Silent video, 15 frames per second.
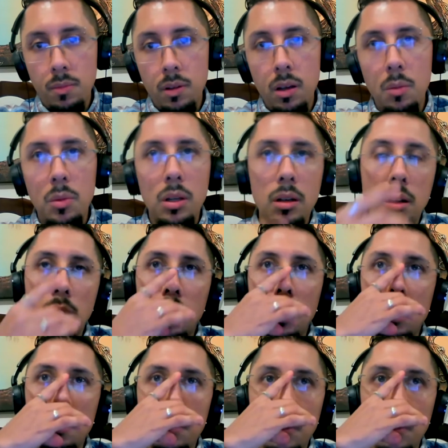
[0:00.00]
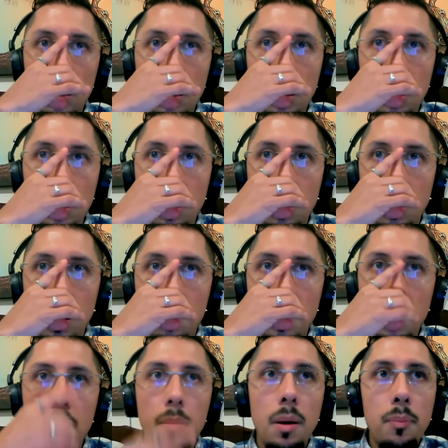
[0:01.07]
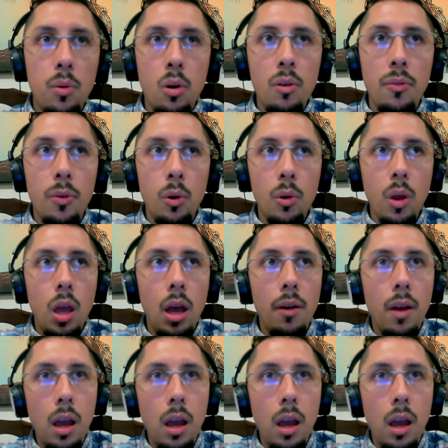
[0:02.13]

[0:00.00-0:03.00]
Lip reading: I mean, in my portfolio,